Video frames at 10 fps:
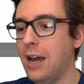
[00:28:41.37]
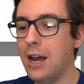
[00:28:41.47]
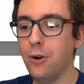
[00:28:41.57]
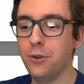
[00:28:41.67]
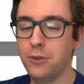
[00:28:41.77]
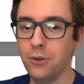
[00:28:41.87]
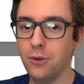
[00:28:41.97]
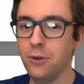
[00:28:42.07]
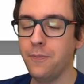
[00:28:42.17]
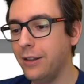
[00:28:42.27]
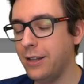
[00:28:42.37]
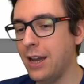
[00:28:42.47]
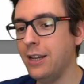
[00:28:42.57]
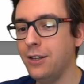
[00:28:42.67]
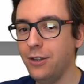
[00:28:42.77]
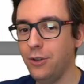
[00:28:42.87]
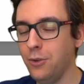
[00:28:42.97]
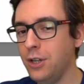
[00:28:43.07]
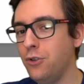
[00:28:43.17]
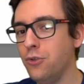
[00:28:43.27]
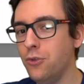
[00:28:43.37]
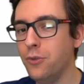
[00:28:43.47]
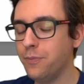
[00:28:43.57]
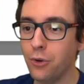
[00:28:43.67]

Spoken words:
and also then you need to